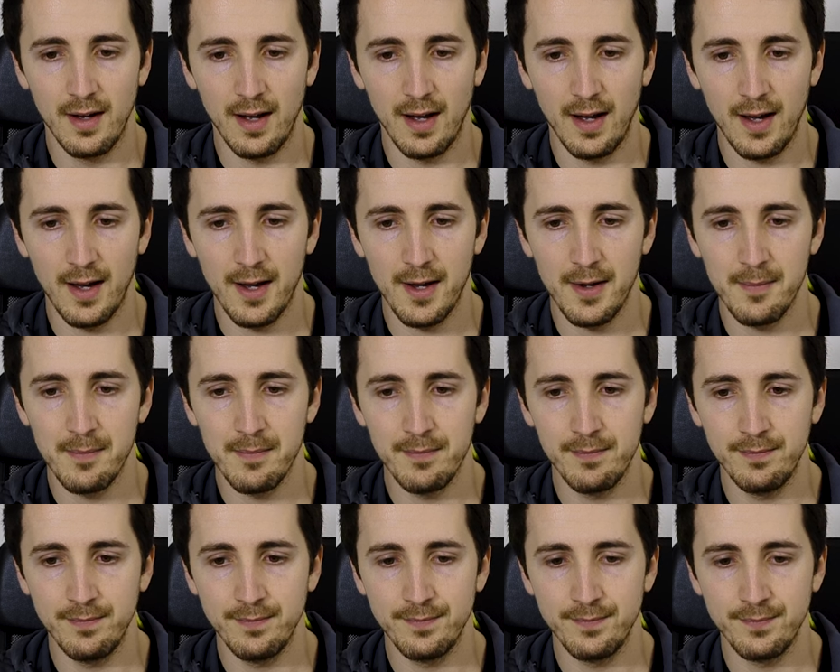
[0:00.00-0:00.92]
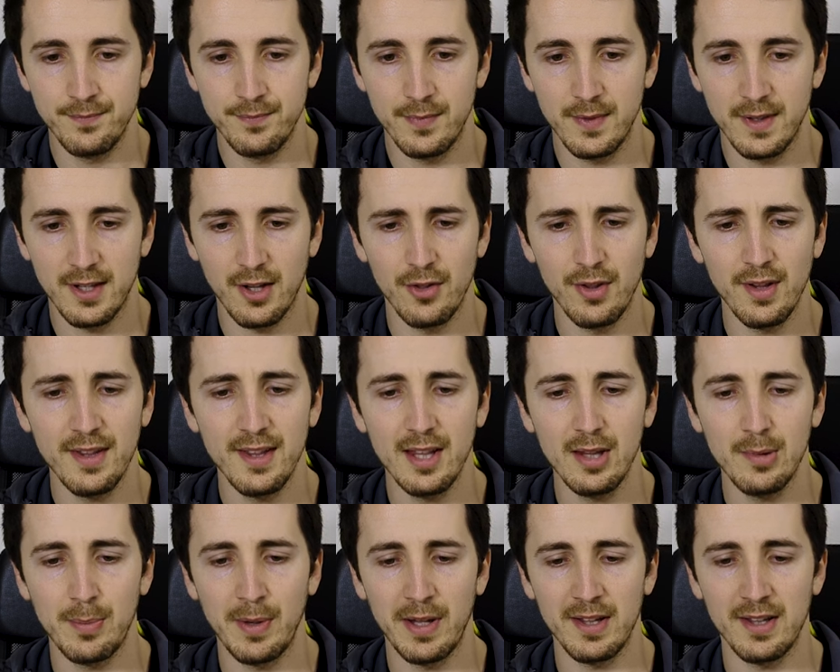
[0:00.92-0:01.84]
So this
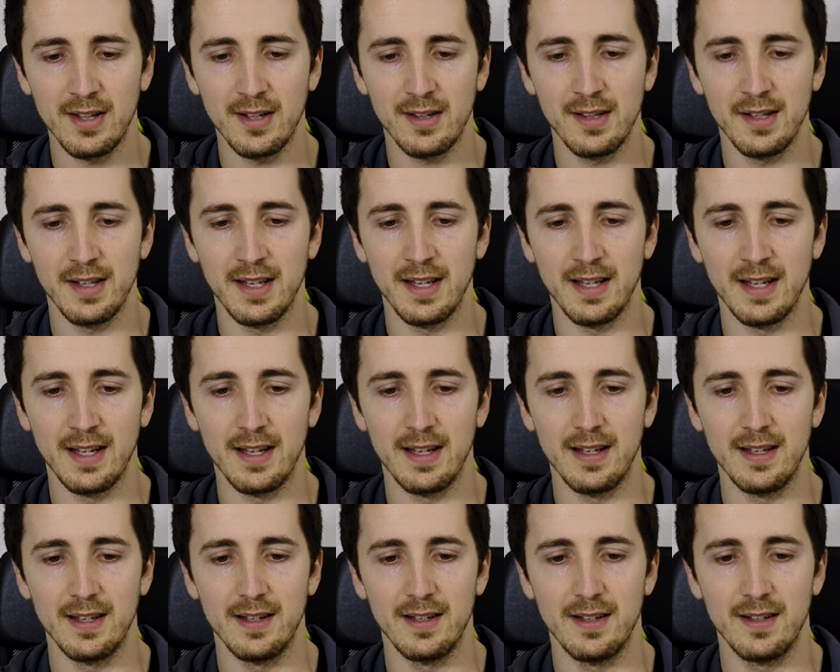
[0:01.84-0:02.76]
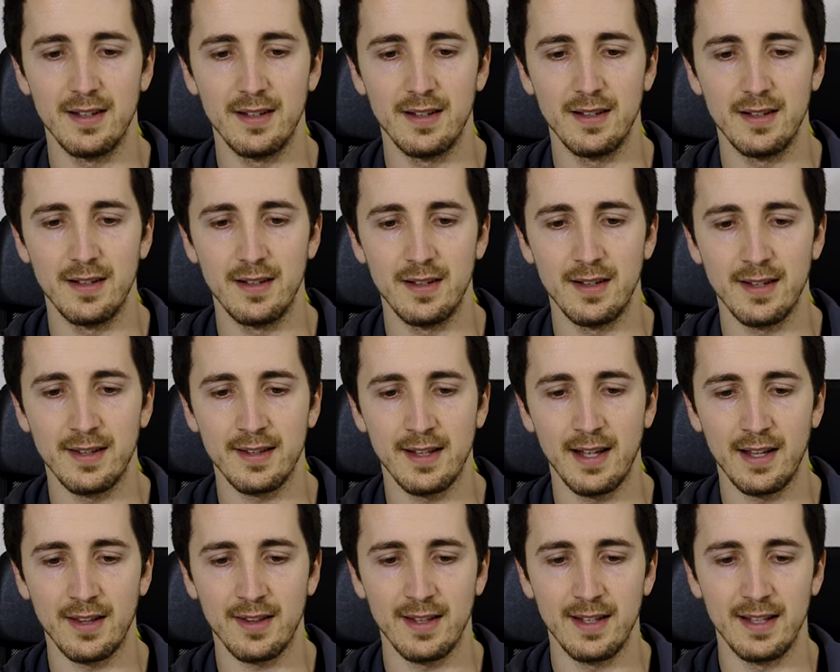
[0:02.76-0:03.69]
is basically
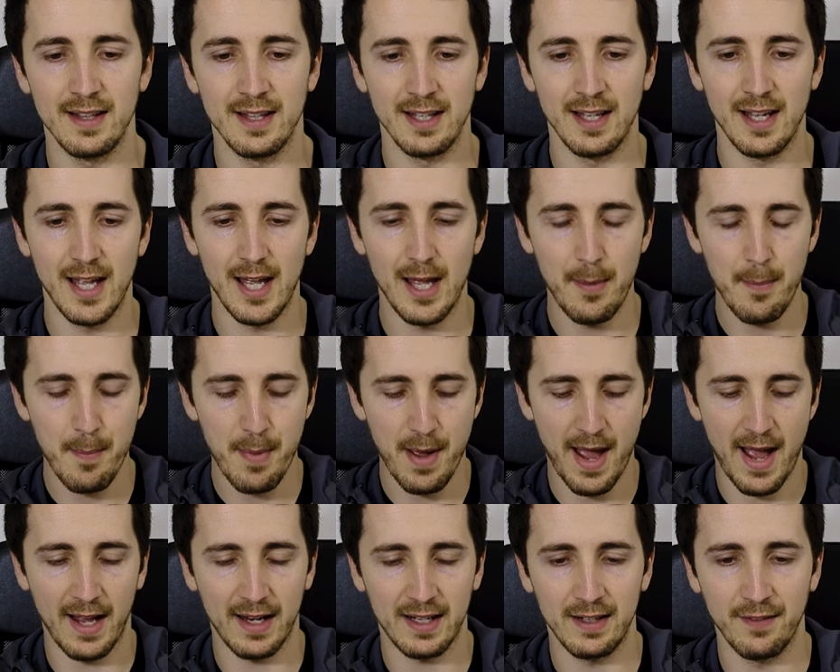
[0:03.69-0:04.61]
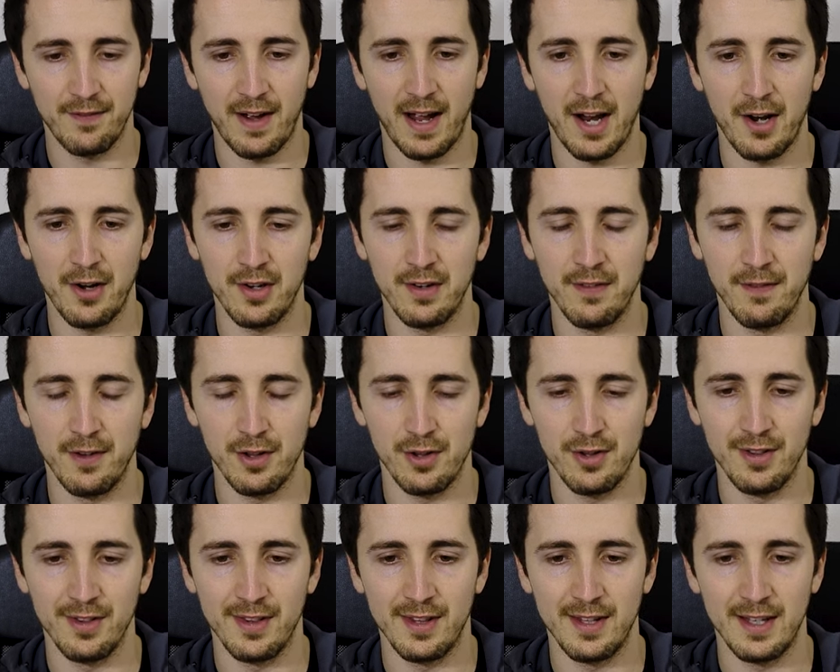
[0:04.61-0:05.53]
discussing the impact of iron
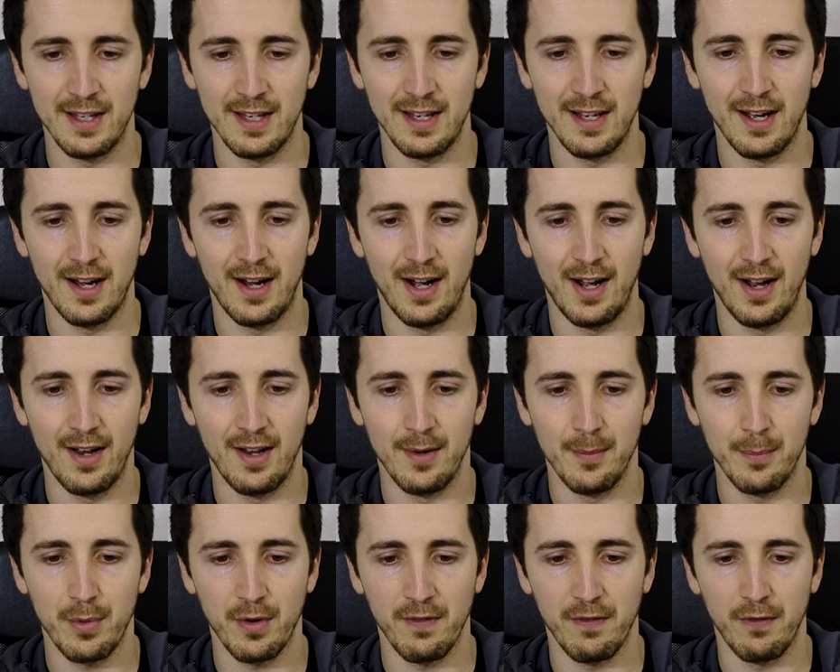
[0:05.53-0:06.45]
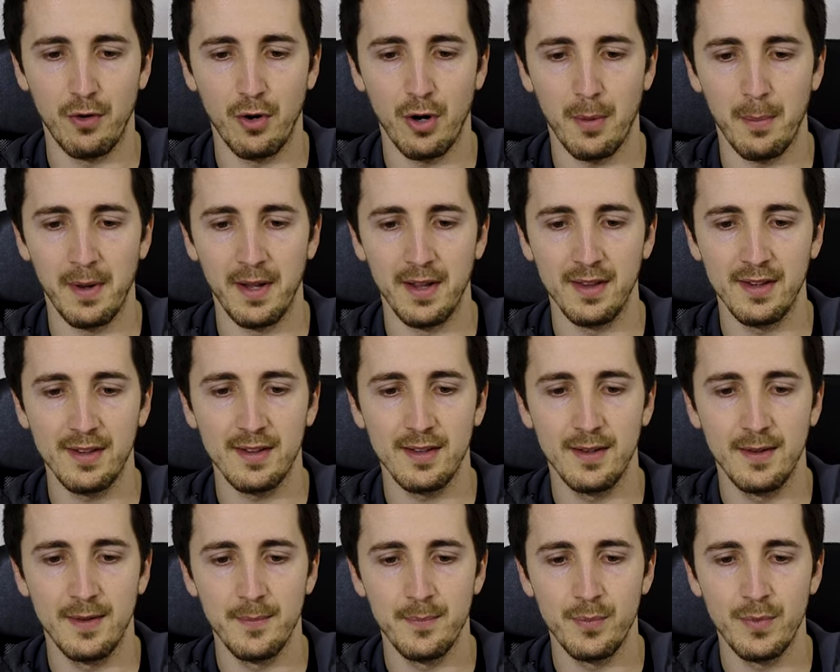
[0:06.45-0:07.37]
deficiency on performance,
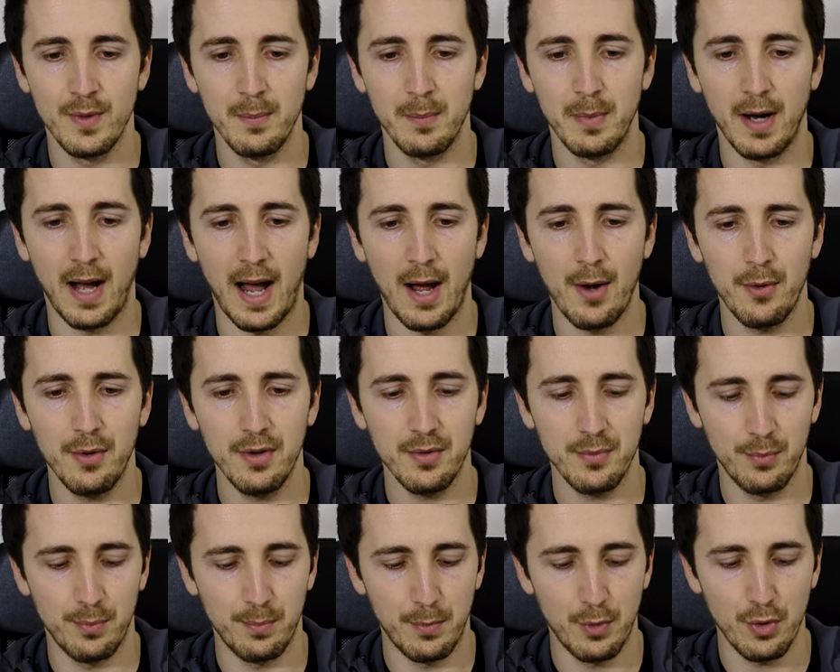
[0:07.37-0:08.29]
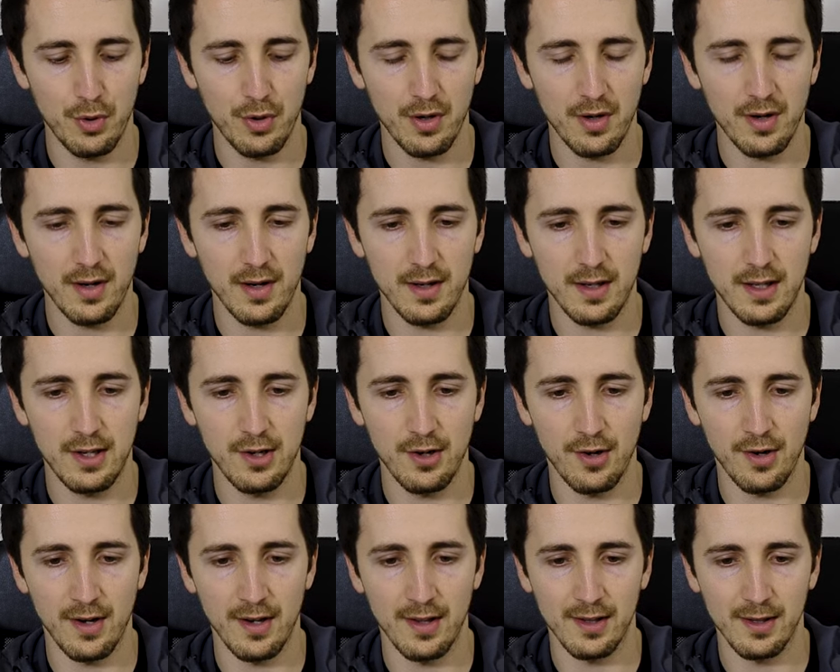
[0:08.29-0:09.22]
but I was more
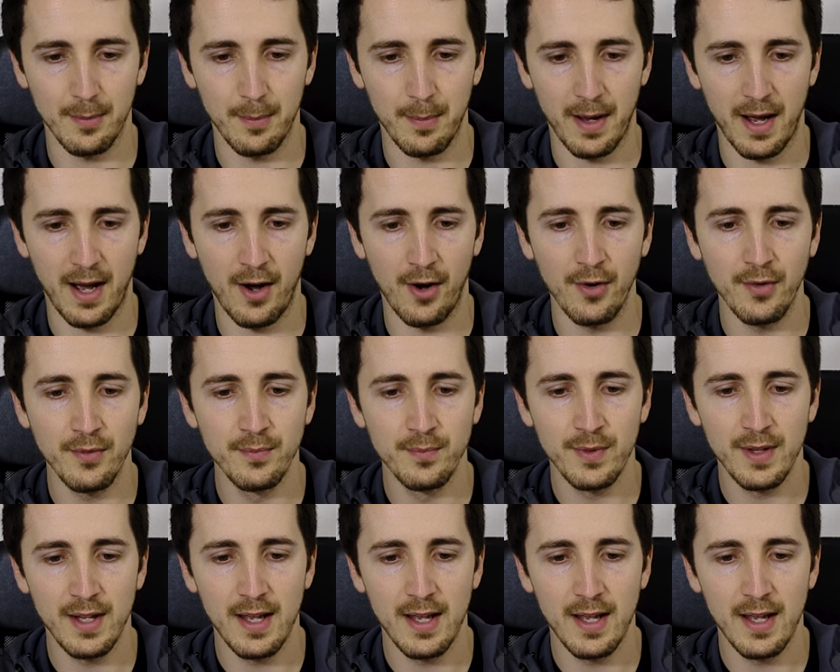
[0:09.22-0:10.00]
curious about